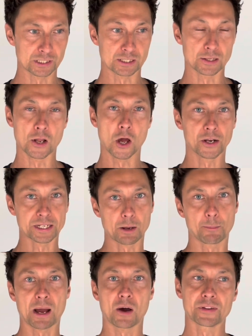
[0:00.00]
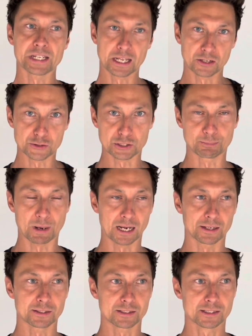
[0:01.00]
learning about the energy
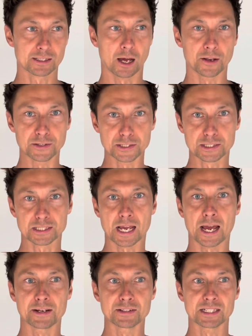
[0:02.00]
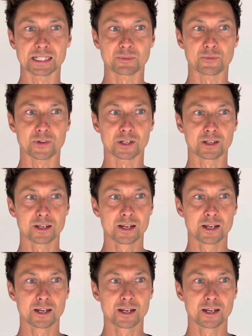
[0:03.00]
balance, understanding that